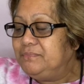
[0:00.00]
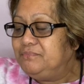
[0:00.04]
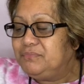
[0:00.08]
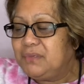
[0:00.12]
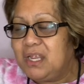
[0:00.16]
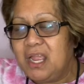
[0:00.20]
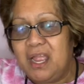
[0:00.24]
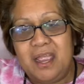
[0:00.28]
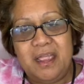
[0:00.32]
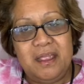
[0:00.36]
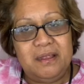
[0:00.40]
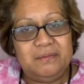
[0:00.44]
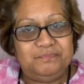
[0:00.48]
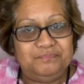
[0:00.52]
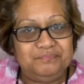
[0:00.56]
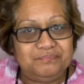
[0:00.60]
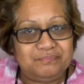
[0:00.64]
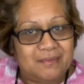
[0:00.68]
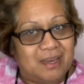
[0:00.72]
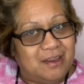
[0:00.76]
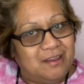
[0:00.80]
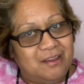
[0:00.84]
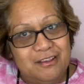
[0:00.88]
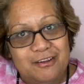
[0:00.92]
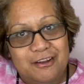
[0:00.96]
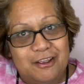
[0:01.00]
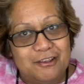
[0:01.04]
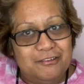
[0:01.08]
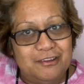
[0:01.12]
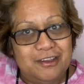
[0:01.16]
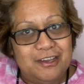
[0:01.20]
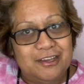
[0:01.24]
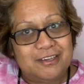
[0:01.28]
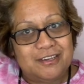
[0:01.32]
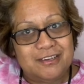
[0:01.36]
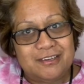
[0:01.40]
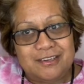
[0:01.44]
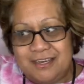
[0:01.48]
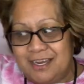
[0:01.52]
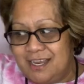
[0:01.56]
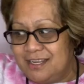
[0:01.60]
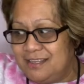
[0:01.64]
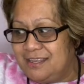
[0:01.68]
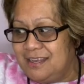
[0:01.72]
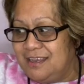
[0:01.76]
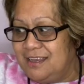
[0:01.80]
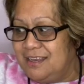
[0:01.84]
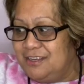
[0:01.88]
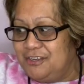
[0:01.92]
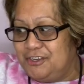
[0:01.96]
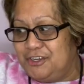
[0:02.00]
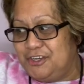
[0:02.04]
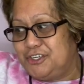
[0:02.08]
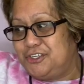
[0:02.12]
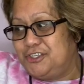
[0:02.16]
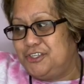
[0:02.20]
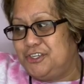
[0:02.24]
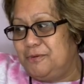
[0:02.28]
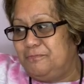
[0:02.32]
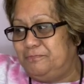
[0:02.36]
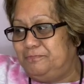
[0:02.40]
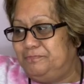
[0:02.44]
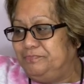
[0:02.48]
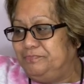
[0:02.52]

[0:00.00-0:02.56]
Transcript: then you don't need to get the injection.